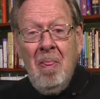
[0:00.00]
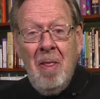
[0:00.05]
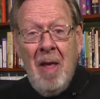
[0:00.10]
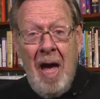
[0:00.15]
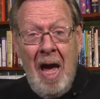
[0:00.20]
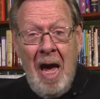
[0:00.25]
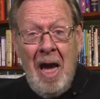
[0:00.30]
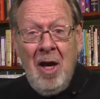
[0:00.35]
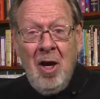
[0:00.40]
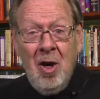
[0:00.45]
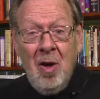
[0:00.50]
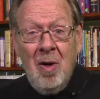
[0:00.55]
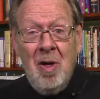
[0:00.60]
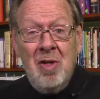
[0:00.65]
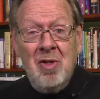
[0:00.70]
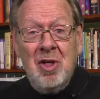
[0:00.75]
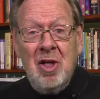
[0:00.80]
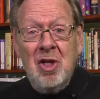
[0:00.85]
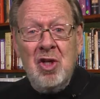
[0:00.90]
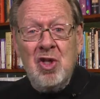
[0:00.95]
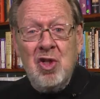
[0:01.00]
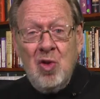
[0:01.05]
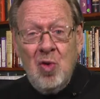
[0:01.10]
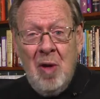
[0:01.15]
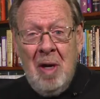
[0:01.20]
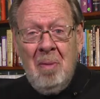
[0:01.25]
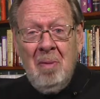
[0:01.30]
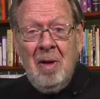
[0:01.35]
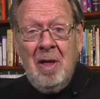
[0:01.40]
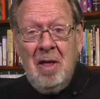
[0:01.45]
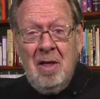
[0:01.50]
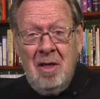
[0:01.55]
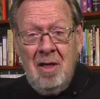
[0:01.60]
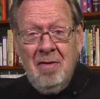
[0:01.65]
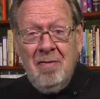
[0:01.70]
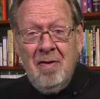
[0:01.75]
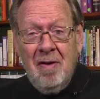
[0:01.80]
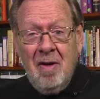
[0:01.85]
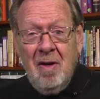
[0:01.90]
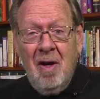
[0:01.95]
Anger is extremely
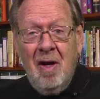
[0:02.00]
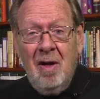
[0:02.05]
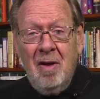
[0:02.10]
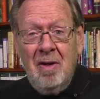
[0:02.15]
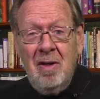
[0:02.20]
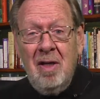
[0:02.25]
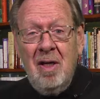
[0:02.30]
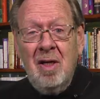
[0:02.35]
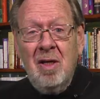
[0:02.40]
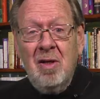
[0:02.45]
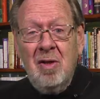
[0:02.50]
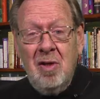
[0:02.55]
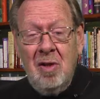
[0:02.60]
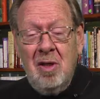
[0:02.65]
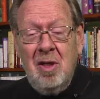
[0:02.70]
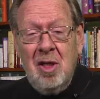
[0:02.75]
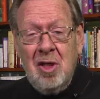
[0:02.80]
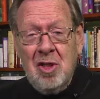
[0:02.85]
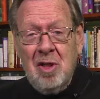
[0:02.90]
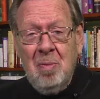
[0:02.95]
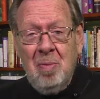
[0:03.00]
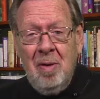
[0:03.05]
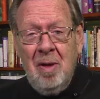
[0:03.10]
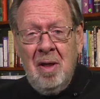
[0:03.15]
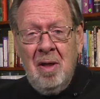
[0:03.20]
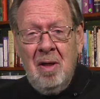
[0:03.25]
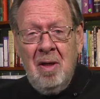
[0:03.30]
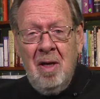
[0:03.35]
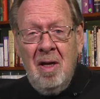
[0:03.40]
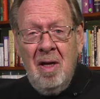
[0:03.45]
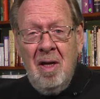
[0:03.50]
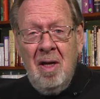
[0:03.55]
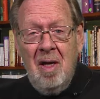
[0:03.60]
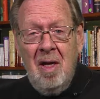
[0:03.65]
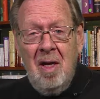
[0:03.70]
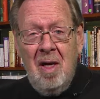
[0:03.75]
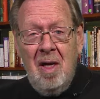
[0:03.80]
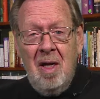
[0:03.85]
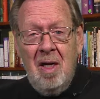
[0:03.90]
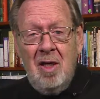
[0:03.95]
difficult to discipline.
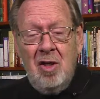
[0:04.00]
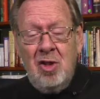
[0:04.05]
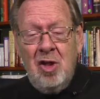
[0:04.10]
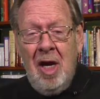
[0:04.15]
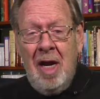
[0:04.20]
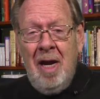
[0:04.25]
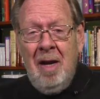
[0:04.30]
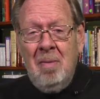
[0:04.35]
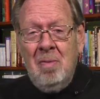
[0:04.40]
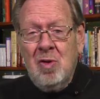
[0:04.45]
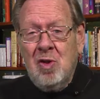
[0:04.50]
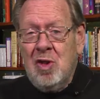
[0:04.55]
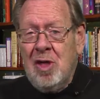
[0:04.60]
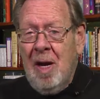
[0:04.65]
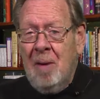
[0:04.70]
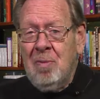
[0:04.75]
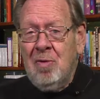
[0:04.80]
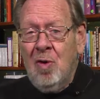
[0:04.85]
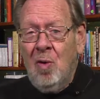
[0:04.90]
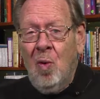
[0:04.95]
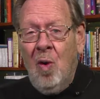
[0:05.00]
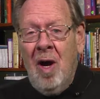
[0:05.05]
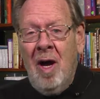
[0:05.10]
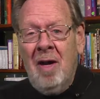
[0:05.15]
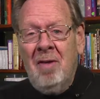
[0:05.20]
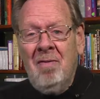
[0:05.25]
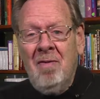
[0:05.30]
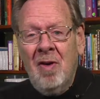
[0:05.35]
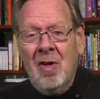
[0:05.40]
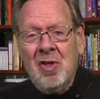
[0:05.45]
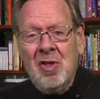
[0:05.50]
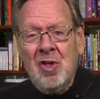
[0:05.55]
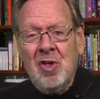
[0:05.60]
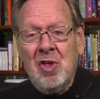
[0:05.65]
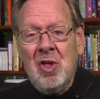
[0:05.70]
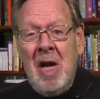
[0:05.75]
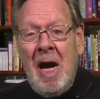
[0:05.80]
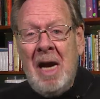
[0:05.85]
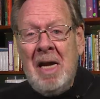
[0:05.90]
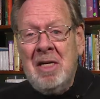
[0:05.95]
James chapter 1 verses
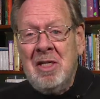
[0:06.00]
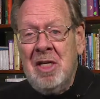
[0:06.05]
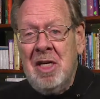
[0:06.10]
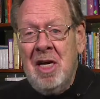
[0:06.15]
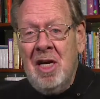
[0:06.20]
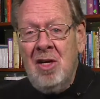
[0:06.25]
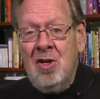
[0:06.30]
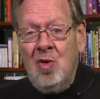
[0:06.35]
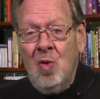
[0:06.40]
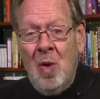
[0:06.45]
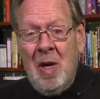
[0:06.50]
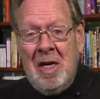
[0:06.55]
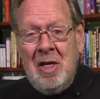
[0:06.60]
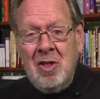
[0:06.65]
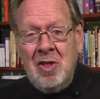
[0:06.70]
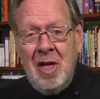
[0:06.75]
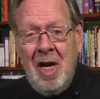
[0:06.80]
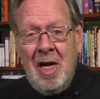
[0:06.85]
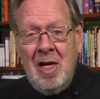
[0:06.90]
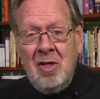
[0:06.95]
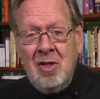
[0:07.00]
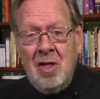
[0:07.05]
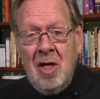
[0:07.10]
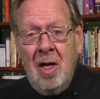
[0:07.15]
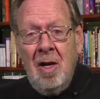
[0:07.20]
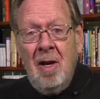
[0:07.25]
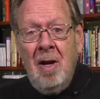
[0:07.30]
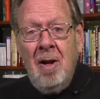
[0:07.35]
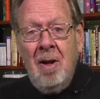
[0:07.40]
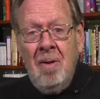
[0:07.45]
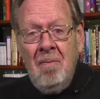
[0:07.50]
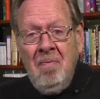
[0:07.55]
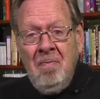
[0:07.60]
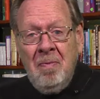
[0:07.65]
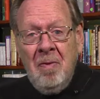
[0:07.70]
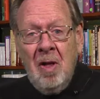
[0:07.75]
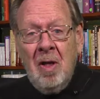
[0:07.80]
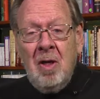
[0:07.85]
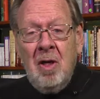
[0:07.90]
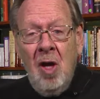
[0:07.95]
19 and 20 says,
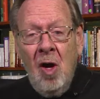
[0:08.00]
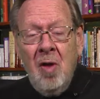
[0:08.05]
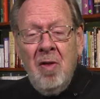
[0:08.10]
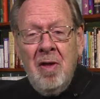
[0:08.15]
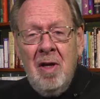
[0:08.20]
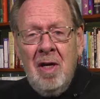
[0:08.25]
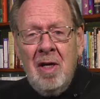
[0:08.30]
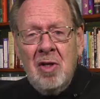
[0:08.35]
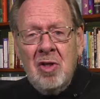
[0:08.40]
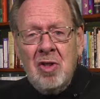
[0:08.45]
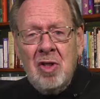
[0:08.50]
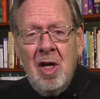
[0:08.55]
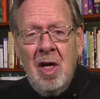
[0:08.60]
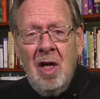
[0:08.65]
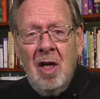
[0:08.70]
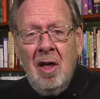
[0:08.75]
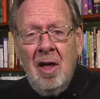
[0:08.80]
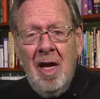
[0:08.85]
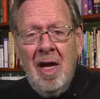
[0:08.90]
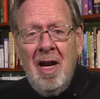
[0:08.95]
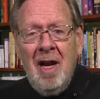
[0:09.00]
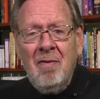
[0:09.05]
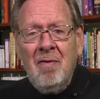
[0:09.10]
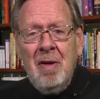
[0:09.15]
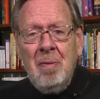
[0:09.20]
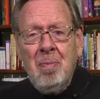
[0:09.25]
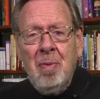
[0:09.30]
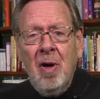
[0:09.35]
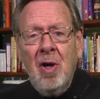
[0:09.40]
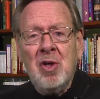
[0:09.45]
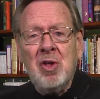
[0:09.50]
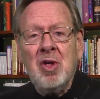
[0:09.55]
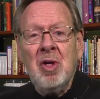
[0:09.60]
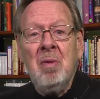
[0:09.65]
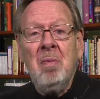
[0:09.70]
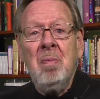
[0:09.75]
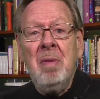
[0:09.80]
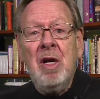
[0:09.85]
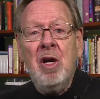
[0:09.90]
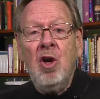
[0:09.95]
"Know this, let every
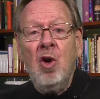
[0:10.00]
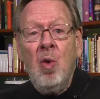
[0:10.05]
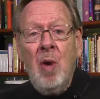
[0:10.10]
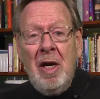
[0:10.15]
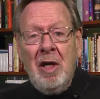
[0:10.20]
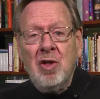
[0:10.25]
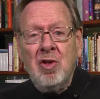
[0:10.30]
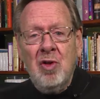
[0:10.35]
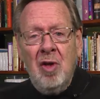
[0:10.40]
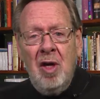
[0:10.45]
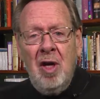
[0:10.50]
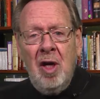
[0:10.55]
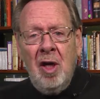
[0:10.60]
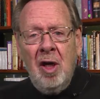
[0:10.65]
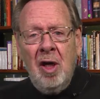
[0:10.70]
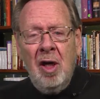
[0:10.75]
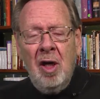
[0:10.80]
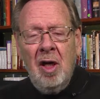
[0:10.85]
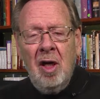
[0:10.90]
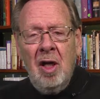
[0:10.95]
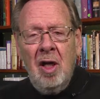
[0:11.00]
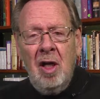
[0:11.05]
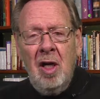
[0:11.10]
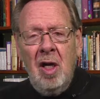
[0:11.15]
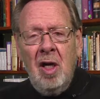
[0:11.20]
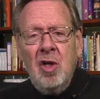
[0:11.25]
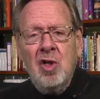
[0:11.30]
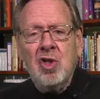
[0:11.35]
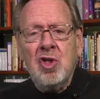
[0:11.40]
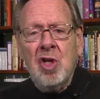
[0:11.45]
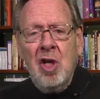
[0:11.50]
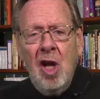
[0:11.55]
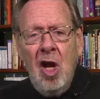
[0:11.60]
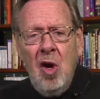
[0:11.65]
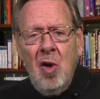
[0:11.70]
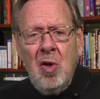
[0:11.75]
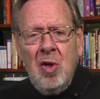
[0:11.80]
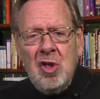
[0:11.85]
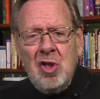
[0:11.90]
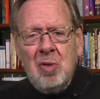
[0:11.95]
person be quick to hear,
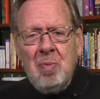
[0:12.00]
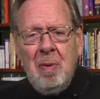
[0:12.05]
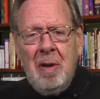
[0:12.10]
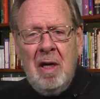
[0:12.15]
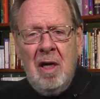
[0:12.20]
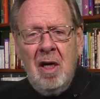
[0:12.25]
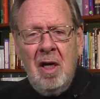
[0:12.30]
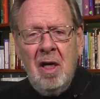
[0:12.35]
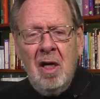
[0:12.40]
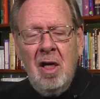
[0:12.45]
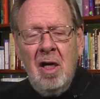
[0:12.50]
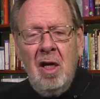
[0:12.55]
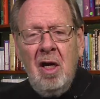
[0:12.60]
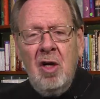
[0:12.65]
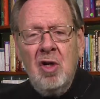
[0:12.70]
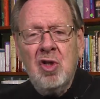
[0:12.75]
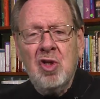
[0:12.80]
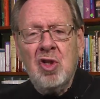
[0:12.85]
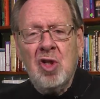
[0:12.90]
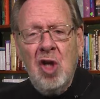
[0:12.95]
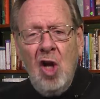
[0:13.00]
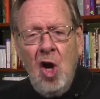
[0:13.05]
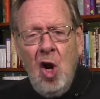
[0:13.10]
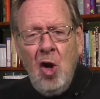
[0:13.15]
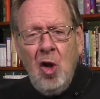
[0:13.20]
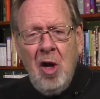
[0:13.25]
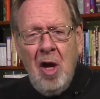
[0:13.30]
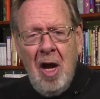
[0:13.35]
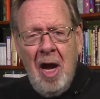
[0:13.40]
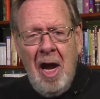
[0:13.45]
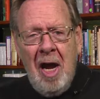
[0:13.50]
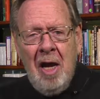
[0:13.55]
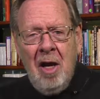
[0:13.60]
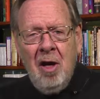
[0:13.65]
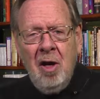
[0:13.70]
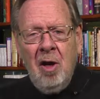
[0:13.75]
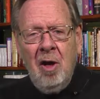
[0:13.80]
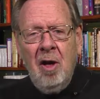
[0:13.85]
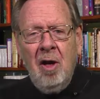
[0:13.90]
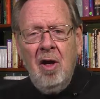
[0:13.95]
slow to speak, slow to
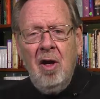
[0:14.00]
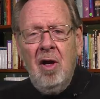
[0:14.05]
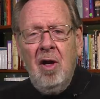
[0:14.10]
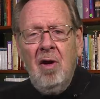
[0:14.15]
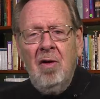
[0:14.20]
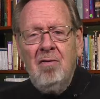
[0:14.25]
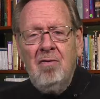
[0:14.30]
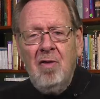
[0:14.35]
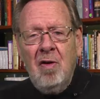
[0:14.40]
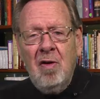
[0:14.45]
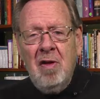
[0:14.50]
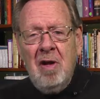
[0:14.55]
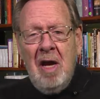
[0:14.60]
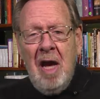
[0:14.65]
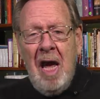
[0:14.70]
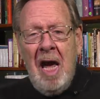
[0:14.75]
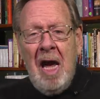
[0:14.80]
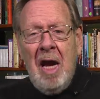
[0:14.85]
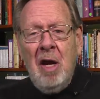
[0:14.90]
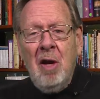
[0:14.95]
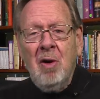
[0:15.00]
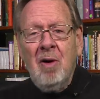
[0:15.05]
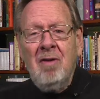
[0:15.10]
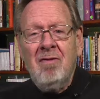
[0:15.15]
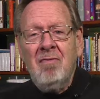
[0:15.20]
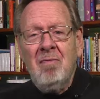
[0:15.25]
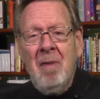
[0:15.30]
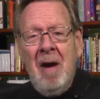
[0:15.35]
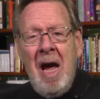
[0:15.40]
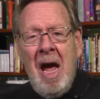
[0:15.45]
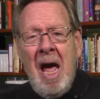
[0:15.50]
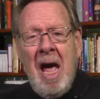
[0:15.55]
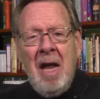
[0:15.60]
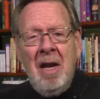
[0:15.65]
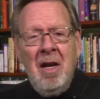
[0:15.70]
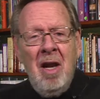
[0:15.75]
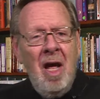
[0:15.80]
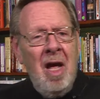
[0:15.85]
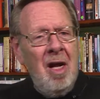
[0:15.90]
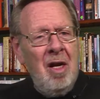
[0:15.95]
anger, for the anger of
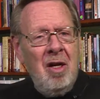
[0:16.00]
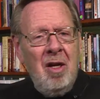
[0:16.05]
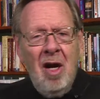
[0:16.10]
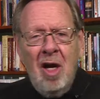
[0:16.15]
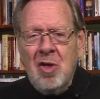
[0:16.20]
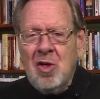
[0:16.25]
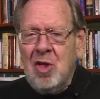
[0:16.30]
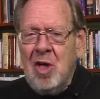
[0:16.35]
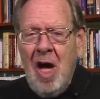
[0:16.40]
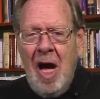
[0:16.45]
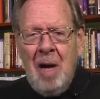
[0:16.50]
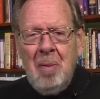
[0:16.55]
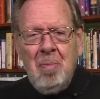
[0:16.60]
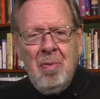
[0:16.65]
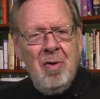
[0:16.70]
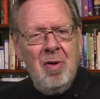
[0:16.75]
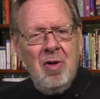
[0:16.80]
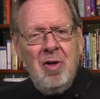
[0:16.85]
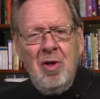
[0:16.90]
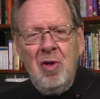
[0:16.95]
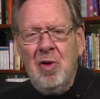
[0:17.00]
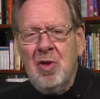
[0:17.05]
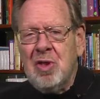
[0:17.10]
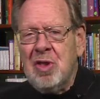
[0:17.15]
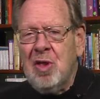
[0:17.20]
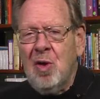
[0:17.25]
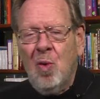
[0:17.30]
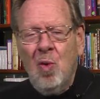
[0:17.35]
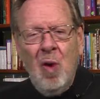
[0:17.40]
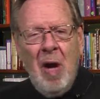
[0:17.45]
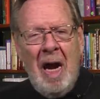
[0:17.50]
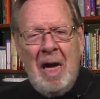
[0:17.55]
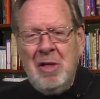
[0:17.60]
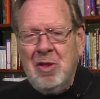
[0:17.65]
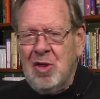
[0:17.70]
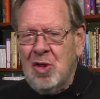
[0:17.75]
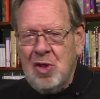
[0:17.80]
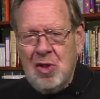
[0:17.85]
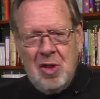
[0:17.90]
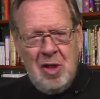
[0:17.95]
man does not produce the
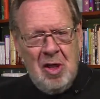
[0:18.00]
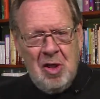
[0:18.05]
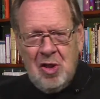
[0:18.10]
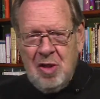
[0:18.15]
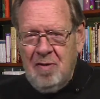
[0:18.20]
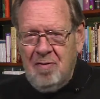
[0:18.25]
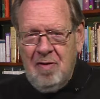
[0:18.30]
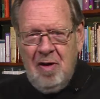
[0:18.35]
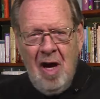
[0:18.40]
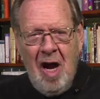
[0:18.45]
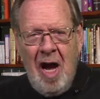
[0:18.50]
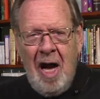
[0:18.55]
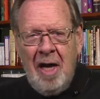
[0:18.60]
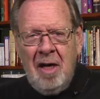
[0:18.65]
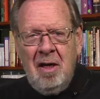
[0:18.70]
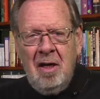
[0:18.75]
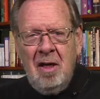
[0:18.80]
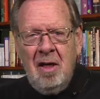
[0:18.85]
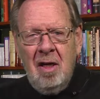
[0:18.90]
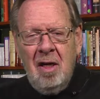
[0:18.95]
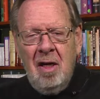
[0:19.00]
righteousness of God."